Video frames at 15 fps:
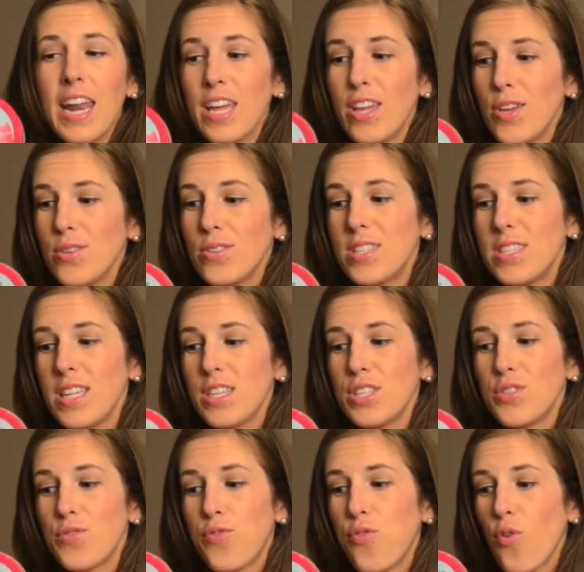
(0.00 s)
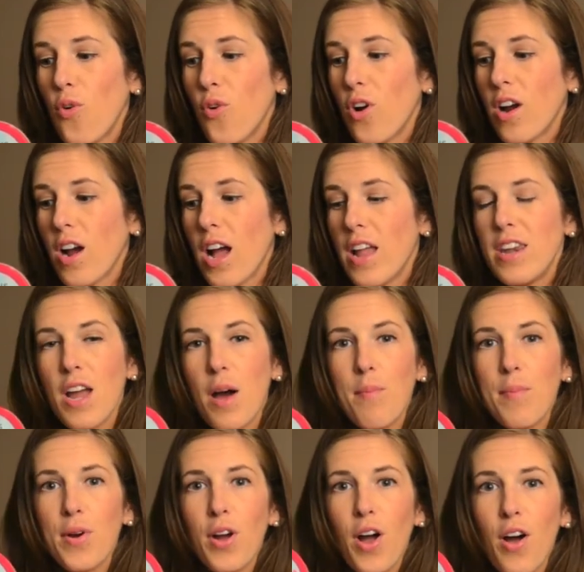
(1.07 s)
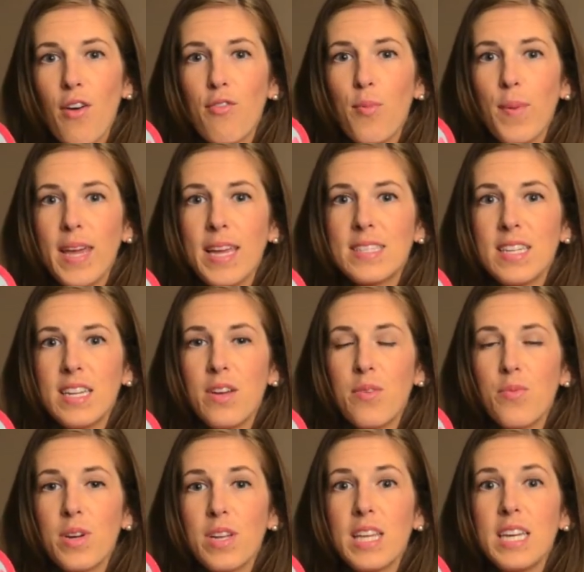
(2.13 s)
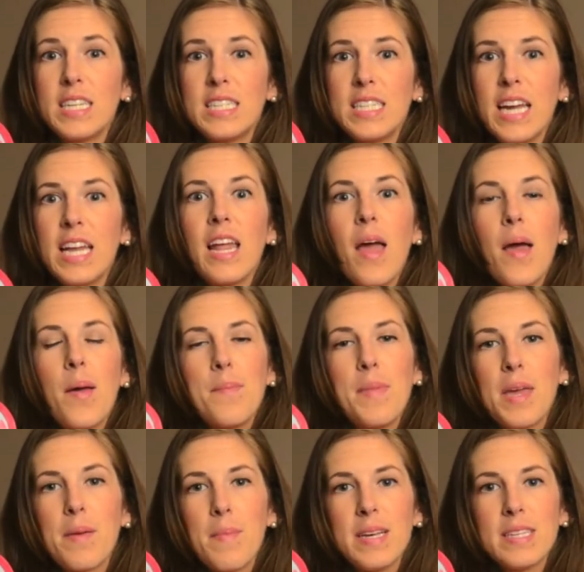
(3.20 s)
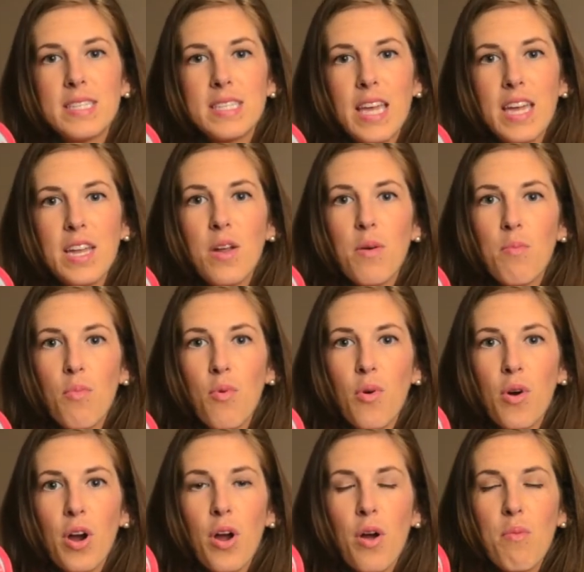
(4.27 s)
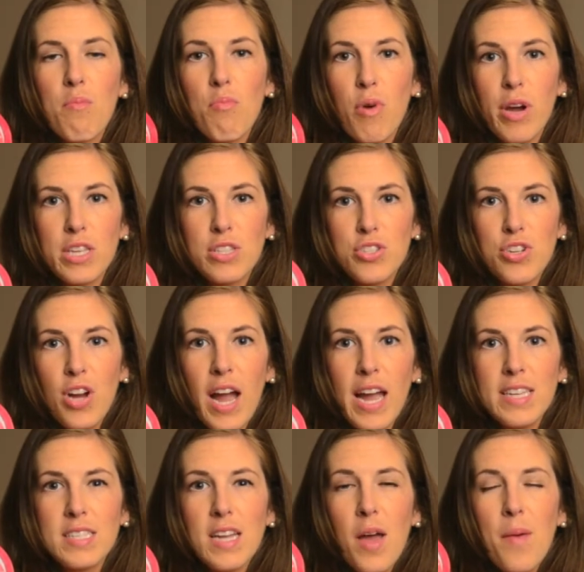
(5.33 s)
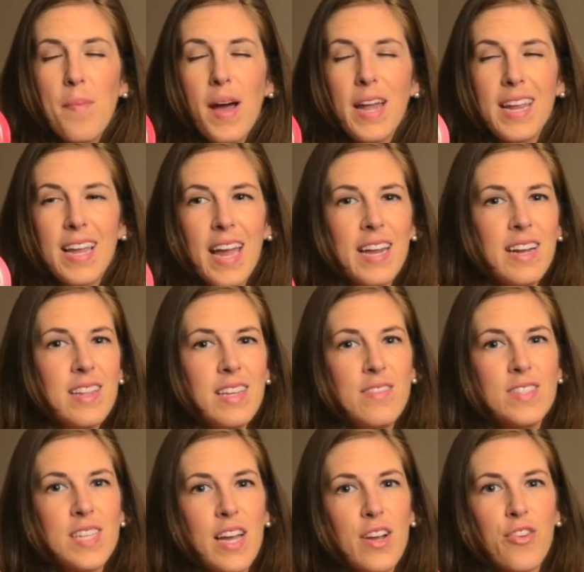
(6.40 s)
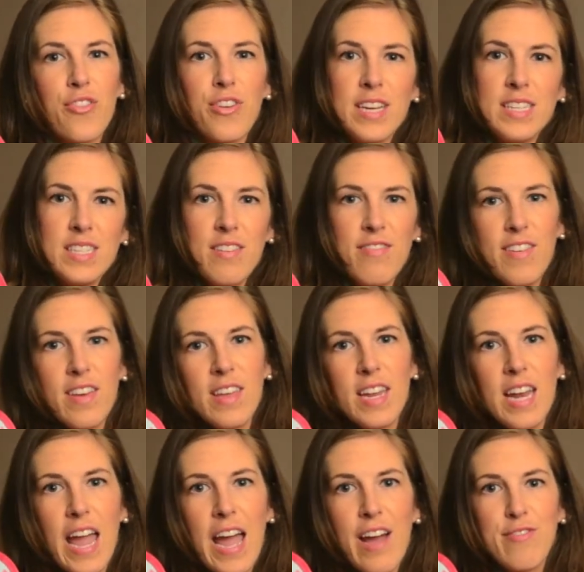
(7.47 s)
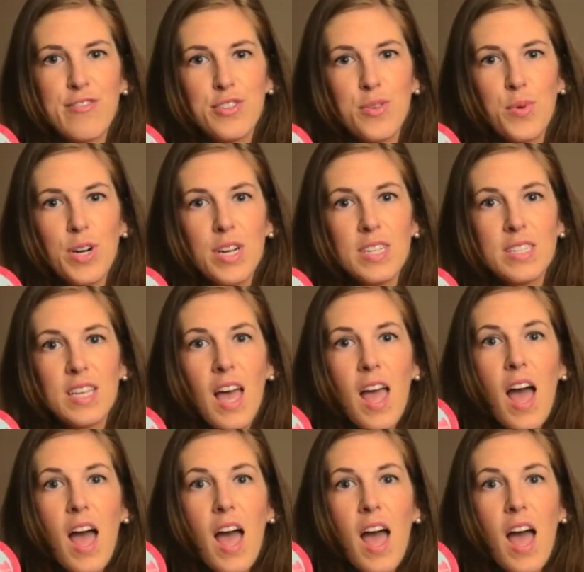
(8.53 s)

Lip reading: I used this for a number of weeks, and it really did make my skin more moisturized, but it kind of leaves that greasy feeling afterwards.